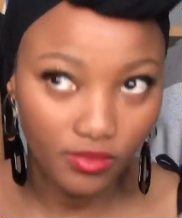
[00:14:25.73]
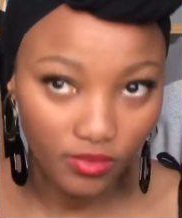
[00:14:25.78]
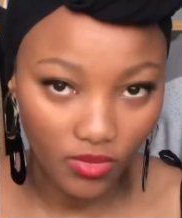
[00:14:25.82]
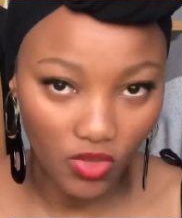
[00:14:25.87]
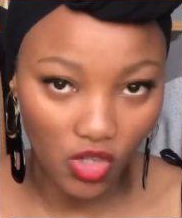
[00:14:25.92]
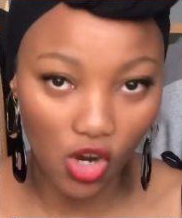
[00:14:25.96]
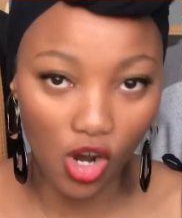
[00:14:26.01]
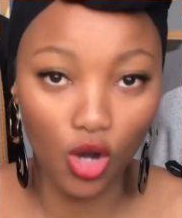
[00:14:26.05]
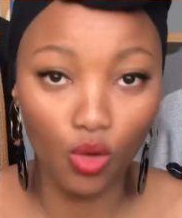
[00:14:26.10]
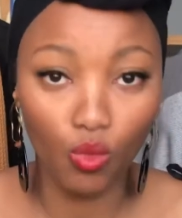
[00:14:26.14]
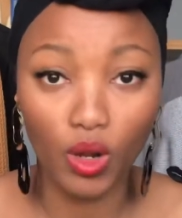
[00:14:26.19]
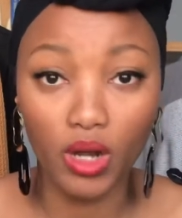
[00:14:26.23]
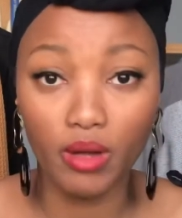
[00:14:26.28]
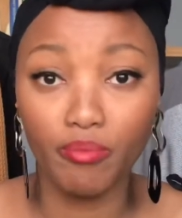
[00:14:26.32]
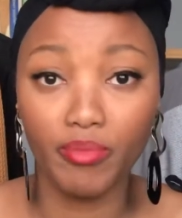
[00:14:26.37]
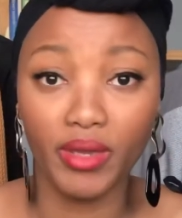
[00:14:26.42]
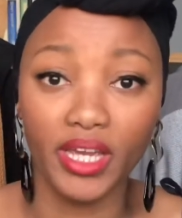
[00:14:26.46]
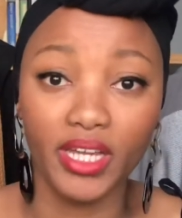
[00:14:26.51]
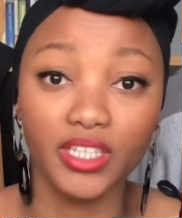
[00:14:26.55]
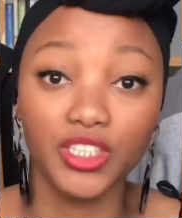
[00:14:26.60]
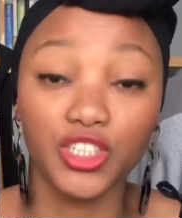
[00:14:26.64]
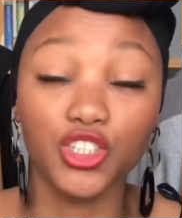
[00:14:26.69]
on one
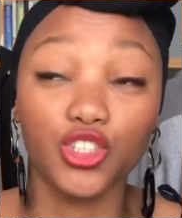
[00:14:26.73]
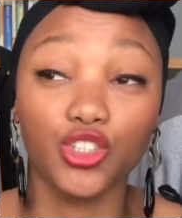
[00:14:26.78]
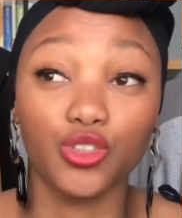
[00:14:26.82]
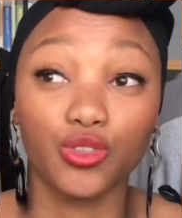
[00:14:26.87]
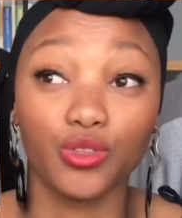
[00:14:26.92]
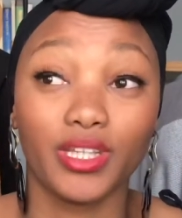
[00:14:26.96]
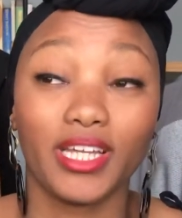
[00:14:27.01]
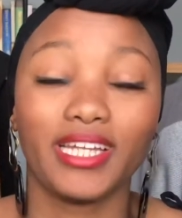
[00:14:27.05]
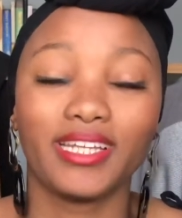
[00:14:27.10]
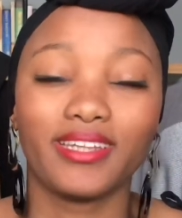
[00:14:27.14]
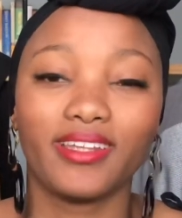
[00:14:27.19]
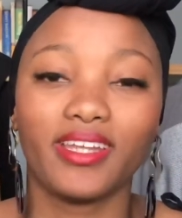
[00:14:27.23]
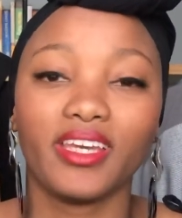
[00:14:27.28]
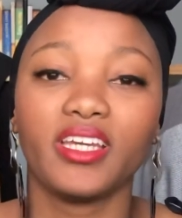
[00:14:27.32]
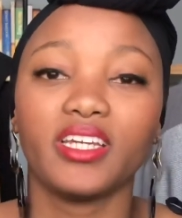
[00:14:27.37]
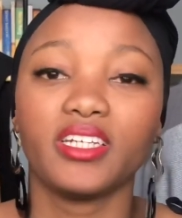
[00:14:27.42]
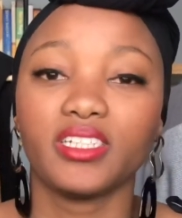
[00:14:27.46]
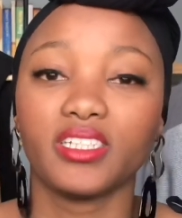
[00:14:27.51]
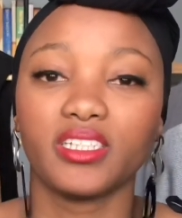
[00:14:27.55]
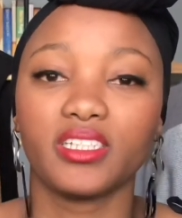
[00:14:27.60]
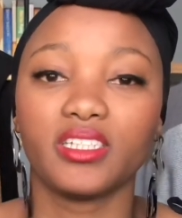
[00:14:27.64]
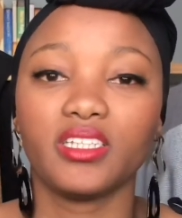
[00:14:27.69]
page so that they can
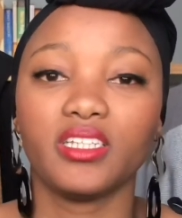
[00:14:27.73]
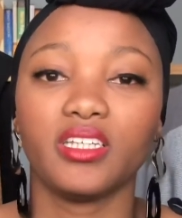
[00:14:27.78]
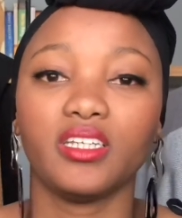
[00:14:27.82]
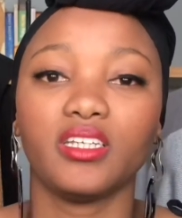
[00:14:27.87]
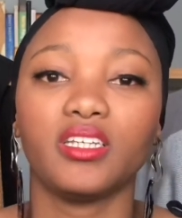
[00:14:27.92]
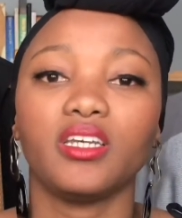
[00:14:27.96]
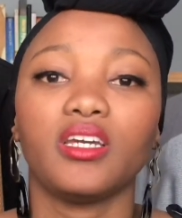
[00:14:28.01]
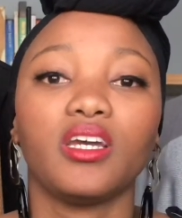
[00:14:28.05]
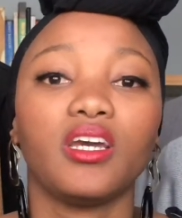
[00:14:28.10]
see